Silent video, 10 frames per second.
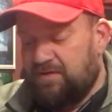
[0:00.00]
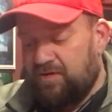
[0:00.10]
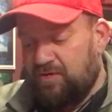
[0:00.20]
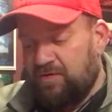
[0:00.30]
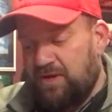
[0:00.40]

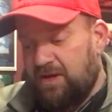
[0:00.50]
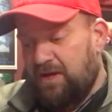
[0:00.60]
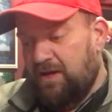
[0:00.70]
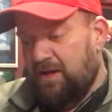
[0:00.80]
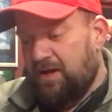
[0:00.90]
you.
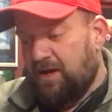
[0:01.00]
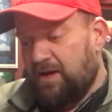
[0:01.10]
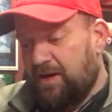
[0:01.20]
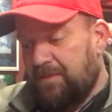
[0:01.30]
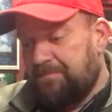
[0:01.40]

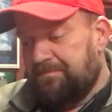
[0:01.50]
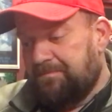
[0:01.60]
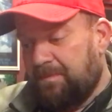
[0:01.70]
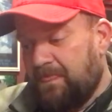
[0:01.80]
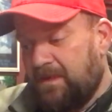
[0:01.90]

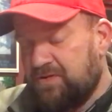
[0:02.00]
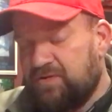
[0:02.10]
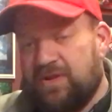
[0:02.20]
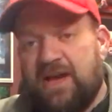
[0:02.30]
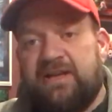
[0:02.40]

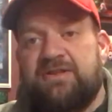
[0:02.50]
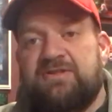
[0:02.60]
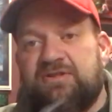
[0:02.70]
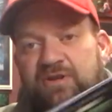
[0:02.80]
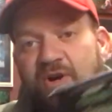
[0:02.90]
So that
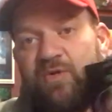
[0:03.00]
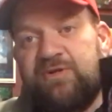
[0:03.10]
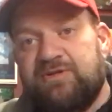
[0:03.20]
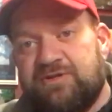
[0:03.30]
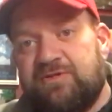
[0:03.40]
gets to go
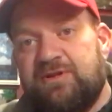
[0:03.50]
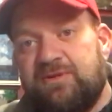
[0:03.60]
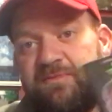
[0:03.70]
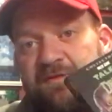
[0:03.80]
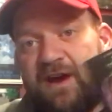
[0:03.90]
in the
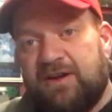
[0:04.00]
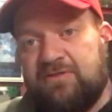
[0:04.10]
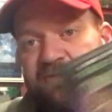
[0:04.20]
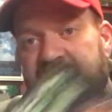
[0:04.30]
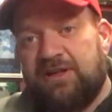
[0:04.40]
Scream
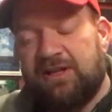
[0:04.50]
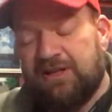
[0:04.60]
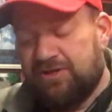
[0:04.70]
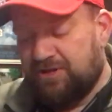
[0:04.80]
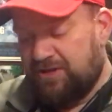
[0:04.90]
Factory
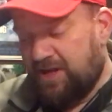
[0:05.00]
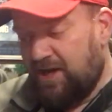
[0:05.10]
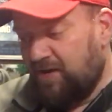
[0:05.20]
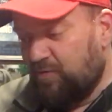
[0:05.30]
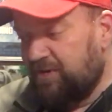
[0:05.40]
collection
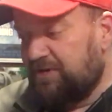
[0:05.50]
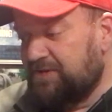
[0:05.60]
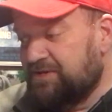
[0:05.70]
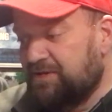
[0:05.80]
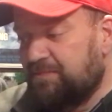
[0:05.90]
now with
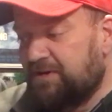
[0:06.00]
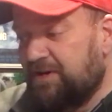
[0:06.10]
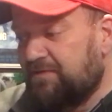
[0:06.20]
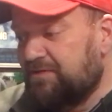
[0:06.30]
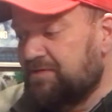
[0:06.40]
the
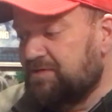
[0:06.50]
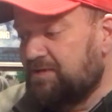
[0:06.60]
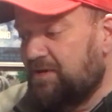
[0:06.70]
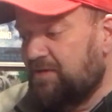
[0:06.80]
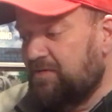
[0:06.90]
slipcover.
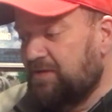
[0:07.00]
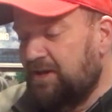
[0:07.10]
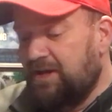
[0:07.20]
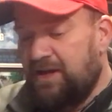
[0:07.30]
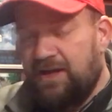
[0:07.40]
So
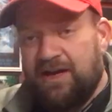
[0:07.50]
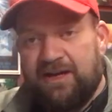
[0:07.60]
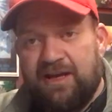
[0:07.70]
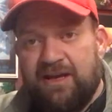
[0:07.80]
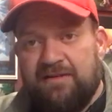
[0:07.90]

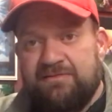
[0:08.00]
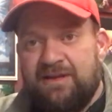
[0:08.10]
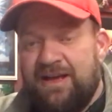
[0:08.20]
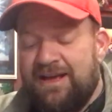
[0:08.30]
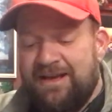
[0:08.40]
again,
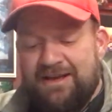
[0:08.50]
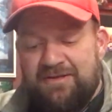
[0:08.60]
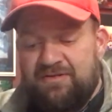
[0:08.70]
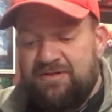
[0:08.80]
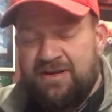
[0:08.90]

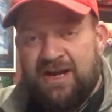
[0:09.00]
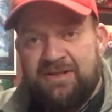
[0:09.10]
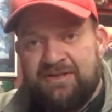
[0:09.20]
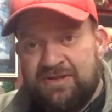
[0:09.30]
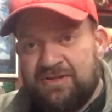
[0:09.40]

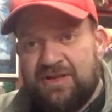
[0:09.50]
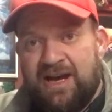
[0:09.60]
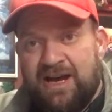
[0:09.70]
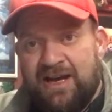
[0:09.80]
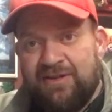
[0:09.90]
nicest
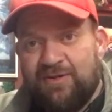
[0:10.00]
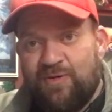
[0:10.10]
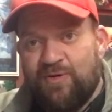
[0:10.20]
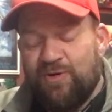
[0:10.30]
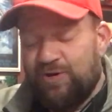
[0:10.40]
guy in
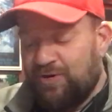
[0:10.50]
the horror